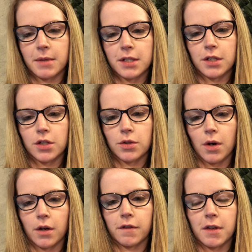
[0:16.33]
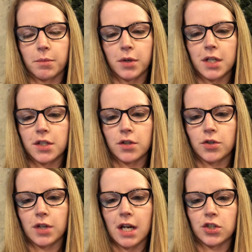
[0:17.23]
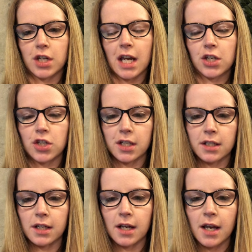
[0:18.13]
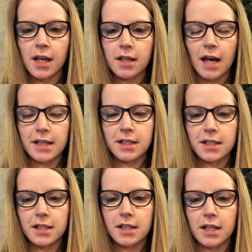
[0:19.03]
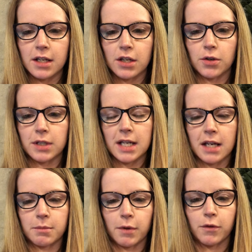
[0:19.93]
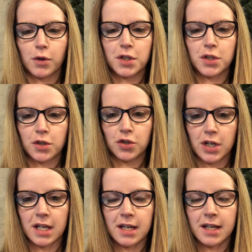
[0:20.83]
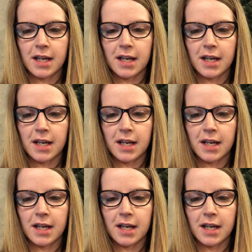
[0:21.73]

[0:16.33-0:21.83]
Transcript: is to do all of the pre-surgery education classes that you attend before surgery.